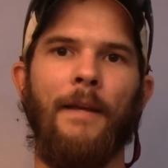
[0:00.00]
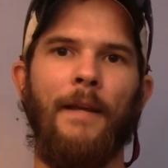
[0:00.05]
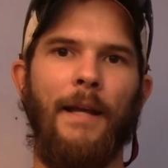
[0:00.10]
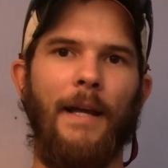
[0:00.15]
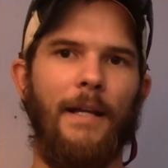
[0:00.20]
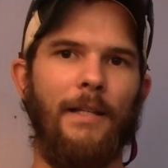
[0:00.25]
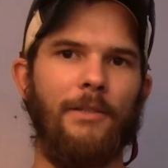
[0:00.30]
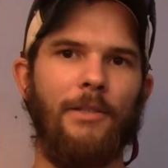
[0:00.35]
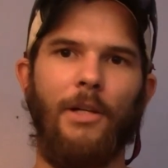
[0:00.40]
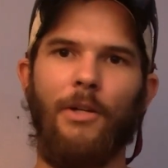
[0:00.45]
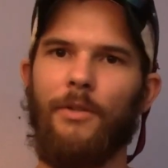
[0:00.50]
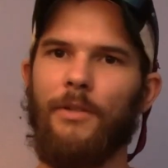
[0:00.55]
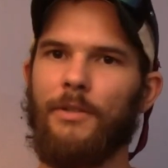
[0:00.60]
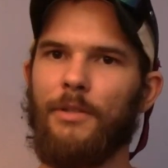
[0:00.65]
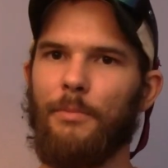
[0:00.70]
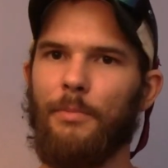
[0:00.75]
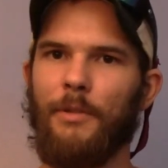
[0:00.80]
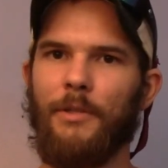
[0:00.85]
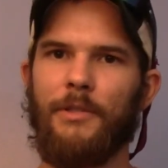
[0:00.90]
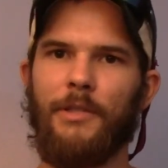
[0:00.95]
as always,
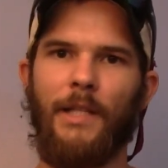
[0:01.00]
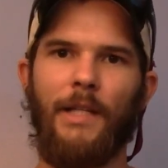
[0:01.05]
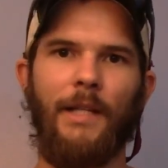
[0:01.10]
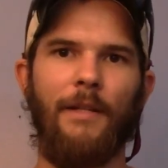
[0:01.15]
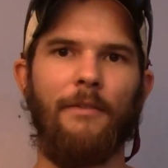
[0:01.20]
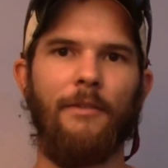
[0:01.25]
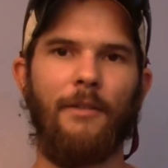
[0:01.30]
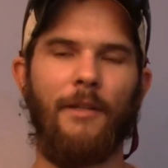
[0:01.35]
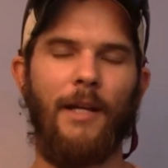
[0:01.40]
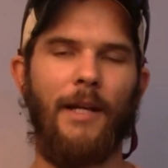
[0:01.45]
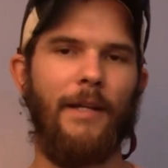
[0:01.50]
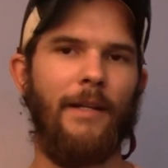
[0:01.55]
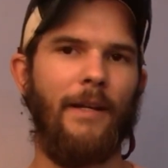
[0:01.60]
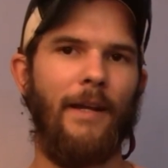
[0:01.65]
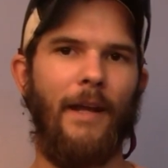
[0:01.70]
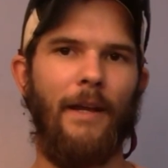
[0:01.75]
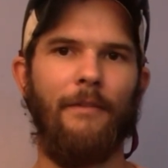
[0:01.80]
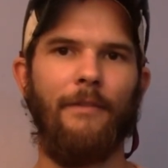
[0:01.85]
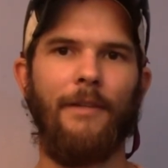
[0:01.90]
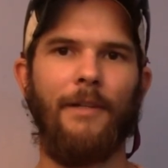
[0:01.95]
I appreciate every like,
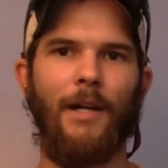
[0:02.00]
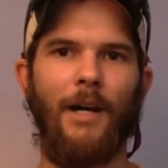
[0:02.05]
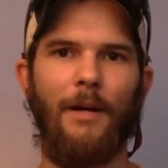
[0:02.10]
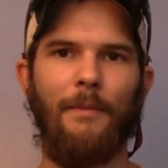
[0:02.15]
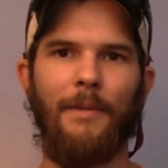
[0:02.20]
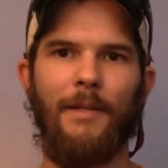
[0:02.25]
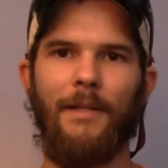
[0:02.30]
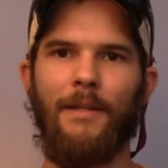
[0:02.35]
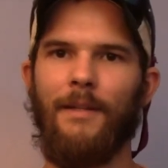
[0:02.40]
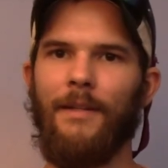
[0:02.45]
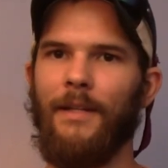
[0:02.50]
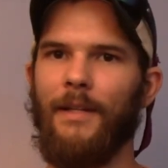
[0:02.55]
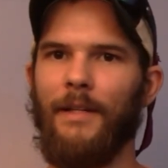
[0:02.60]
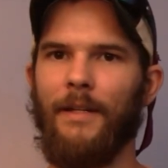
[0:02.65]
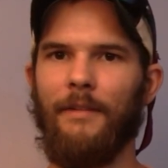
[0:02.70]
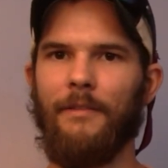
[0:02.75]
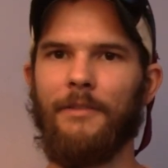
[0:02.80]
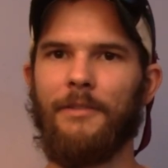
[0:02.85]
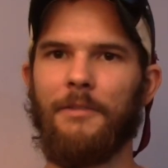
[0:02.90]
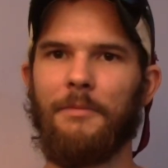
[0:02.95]
every comment, and
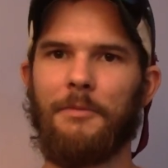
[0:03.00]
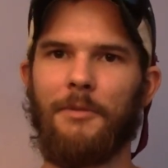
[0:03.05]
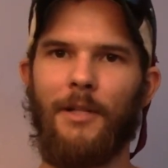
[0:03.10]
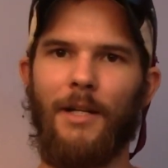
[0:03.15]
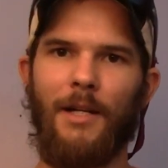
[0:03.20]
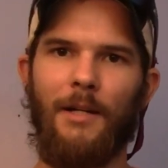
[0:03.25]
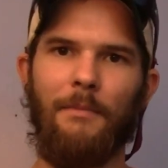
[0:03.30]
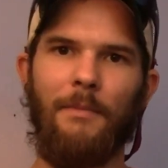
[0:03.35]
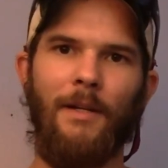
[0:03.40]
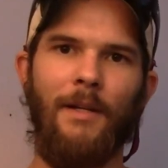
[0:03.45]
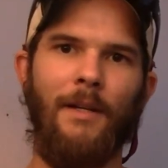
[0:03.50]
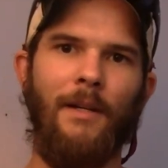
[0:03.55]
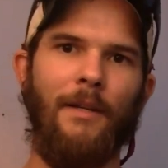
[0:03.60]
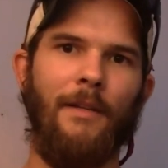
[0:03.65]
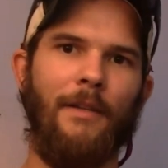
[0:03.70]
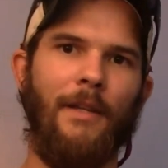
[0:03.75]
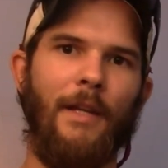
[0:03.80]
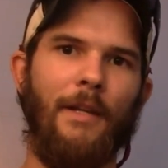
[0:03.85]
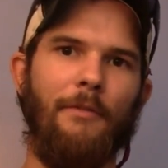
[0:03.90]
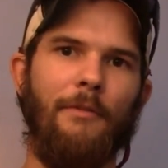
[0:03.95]
every subscribe.
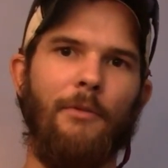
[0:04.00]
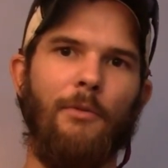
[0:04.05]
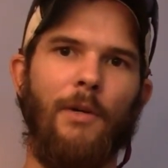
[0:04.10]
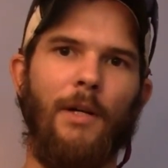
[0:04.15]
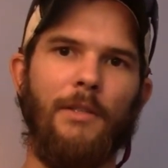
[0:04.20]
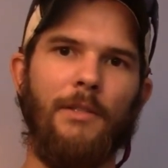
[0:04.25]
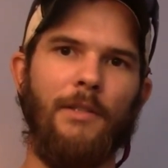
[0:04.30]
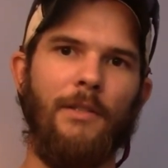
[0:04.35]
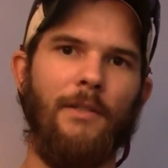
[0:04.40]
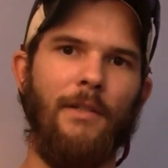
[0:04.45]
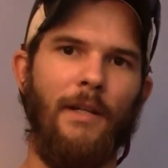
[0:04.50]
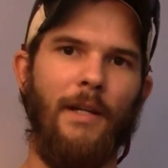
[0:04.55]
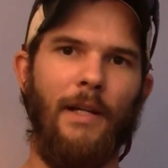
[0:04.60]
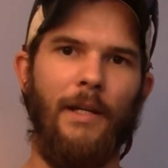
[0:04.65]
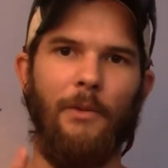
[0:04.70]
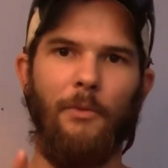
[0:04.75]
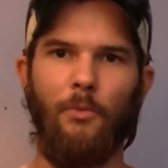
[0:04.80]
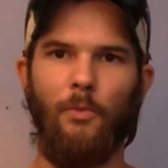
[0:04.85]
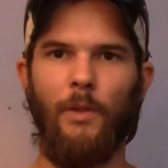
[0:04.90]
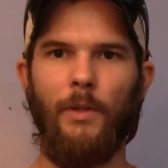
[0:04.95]
Thank you for watching,
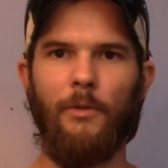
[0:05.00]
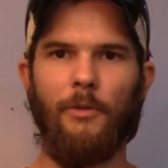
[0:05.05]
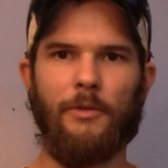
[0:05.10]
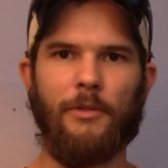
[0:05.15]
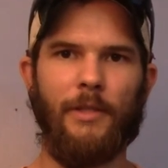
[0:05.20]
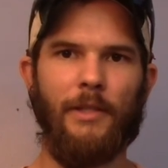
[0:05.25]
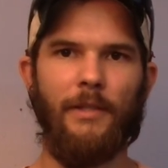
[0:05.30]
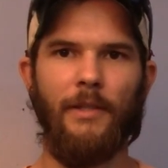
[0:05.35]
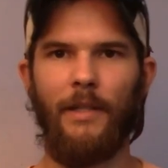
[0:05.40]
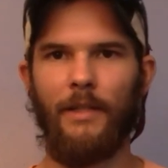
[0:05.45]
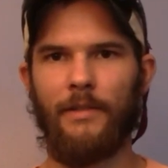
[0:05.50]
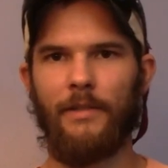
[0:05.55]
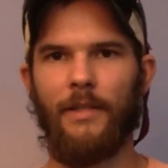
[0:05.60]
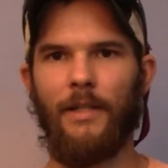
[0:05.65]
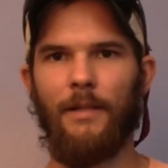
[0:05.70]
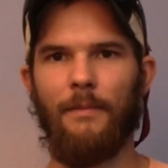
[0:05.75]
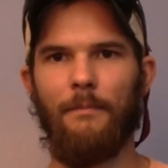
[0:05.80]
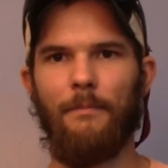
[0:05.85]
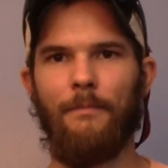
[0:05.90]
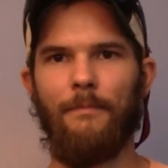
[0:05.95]
and we will see you next
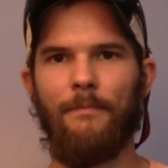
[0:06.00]
time.